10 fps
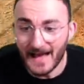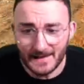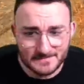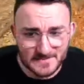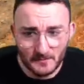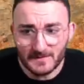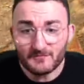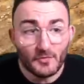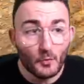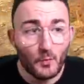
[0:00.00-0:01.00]
I'm sorry
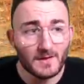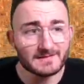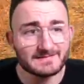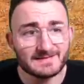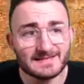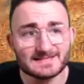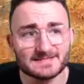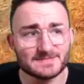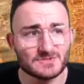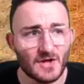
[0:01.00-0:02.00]
if the quality
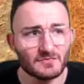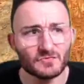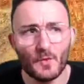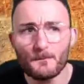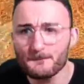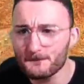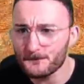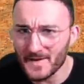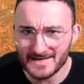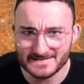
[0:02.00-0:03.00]
is not the
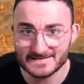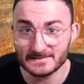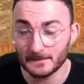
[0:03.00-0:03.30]
best